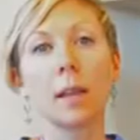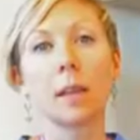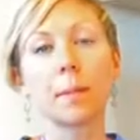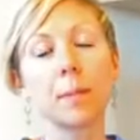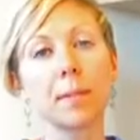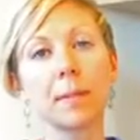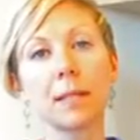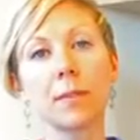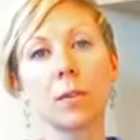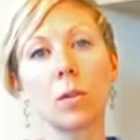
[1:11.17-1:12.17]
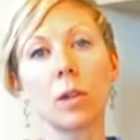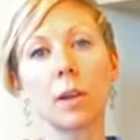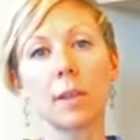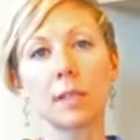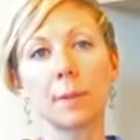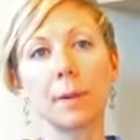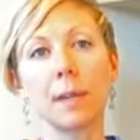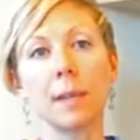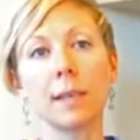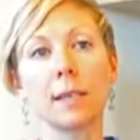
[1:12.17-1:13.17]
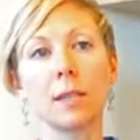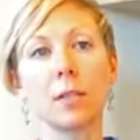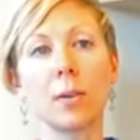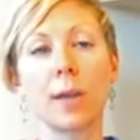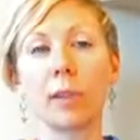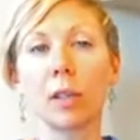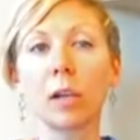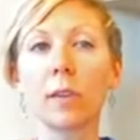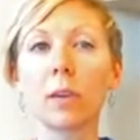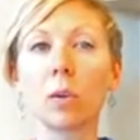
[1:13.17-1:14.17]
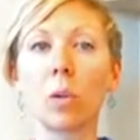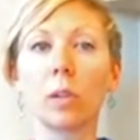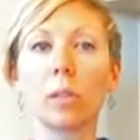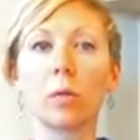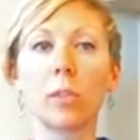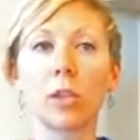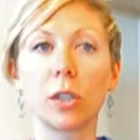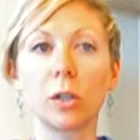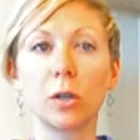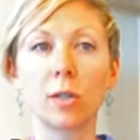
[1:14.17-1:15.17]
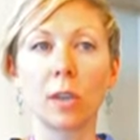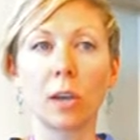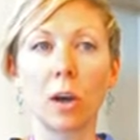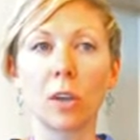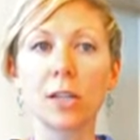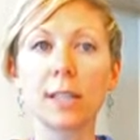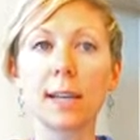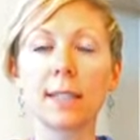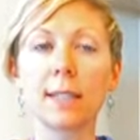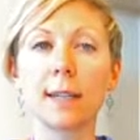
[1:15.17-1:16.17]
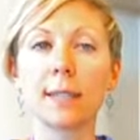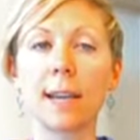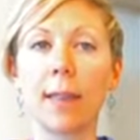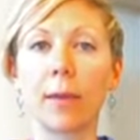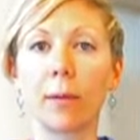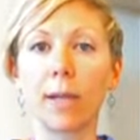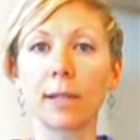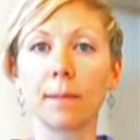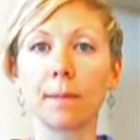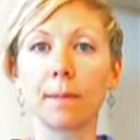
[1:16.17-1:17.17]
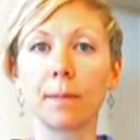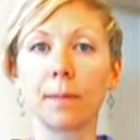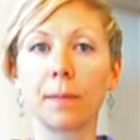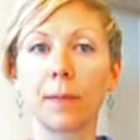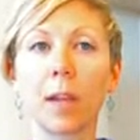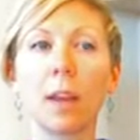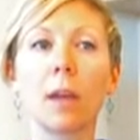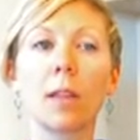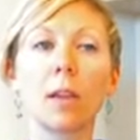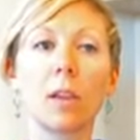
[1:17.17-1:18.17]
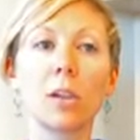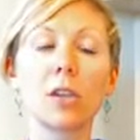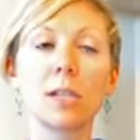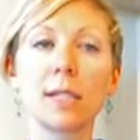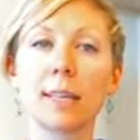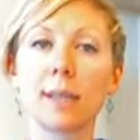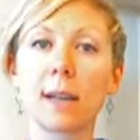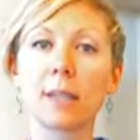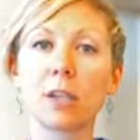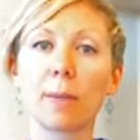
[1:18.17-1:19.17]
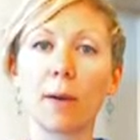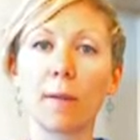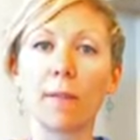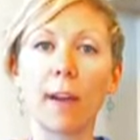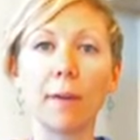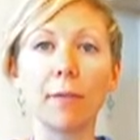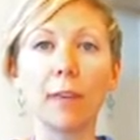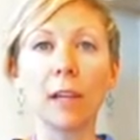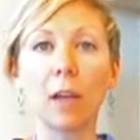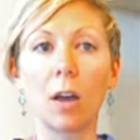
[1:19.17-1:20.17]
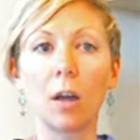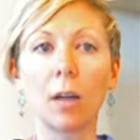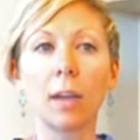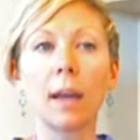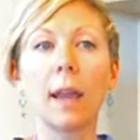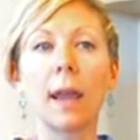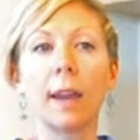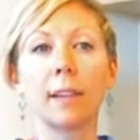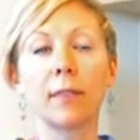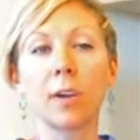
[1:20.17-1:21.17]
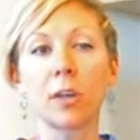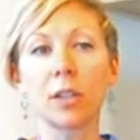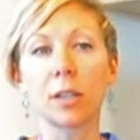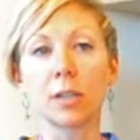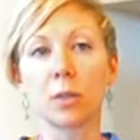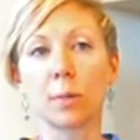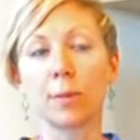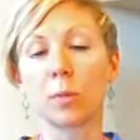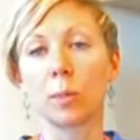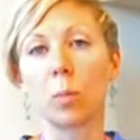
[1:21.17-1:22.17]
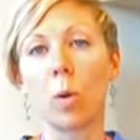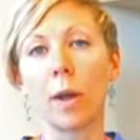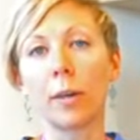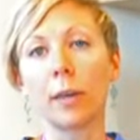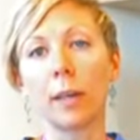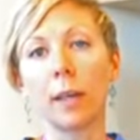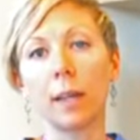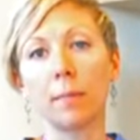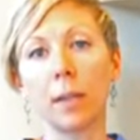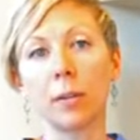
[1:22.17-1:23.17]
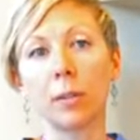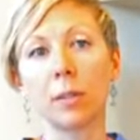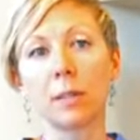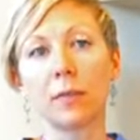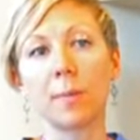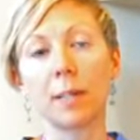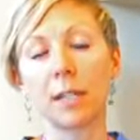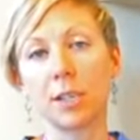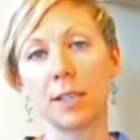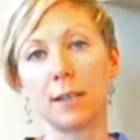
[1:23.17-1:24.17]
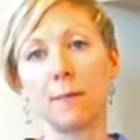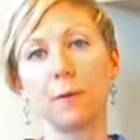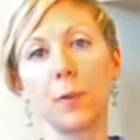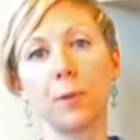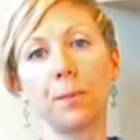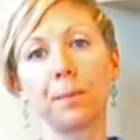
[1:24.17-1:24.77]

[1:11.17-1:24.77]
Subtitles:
The purpose of a colonoscopy is to have a look at the colon, which includes the large intestines and the rectum. The large intestines are about 5 feet long, and its function is to absorb water and minerals from digested food.